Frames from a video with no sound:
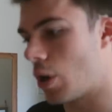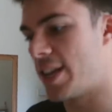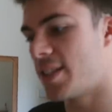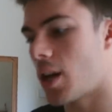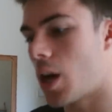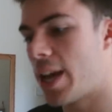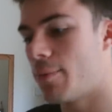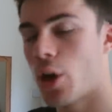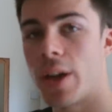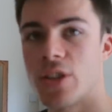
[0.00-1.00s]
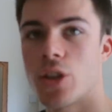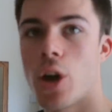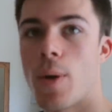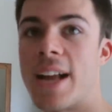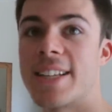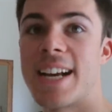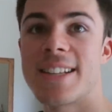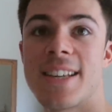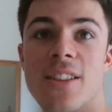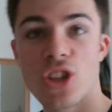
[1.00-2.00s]
Right, I am going to go and
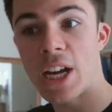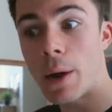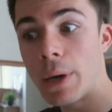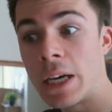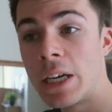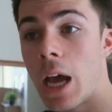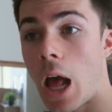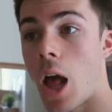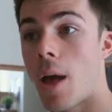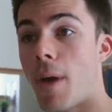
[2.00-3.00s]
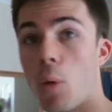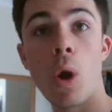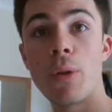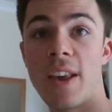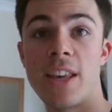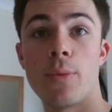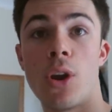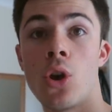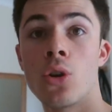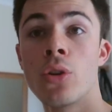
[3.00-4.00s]
get in the shower. Um, I won't take you
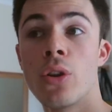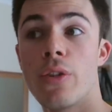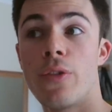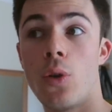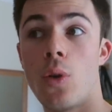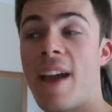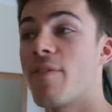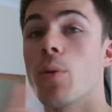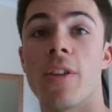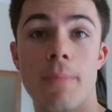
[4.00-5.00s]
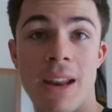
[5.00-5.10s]
along for everyone's